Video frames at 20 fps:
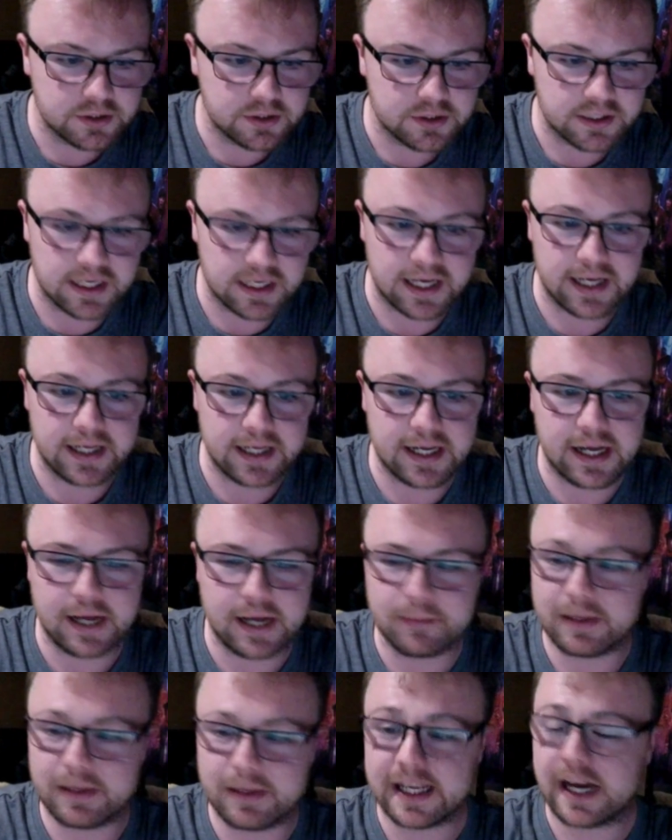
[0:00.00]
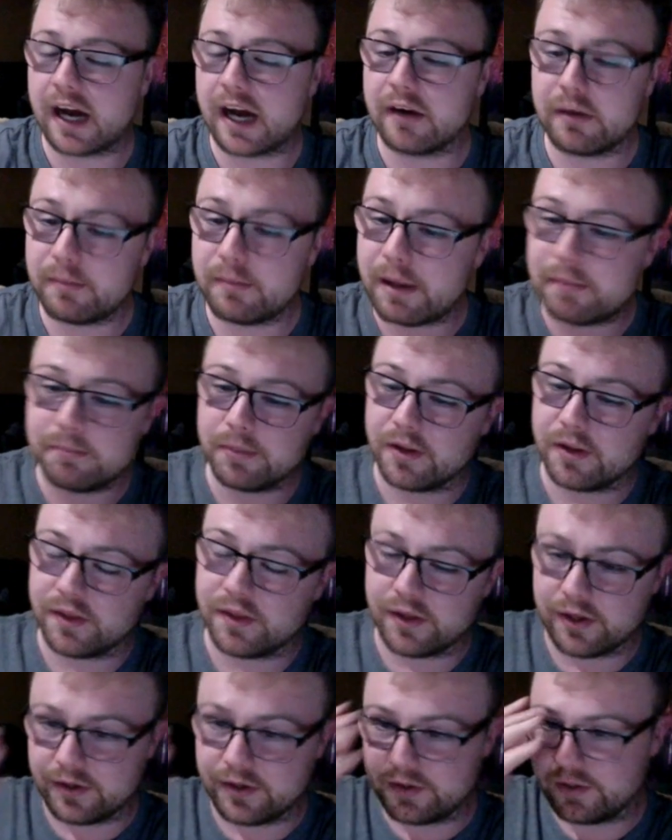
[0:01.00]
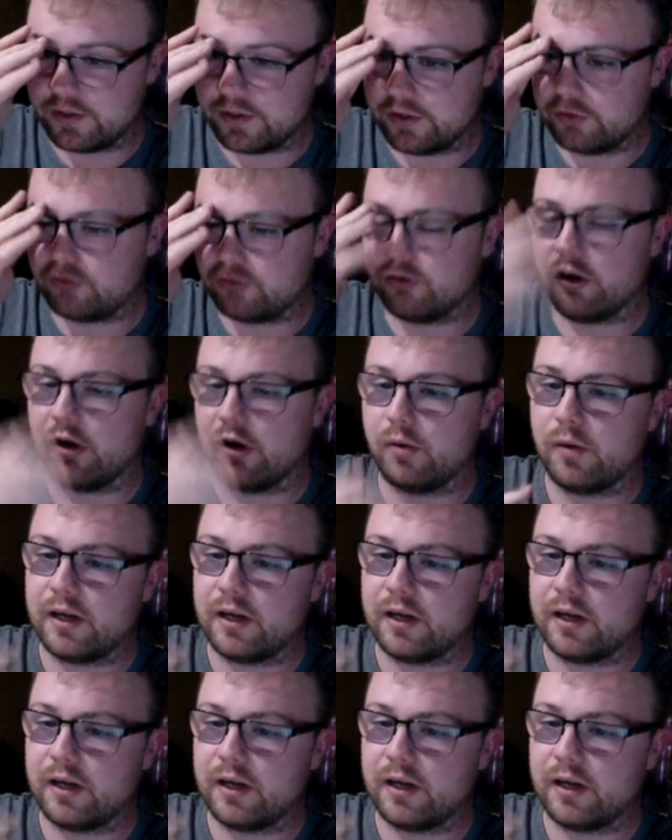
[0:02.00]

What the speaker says: Okay, and yeah, I remember the show,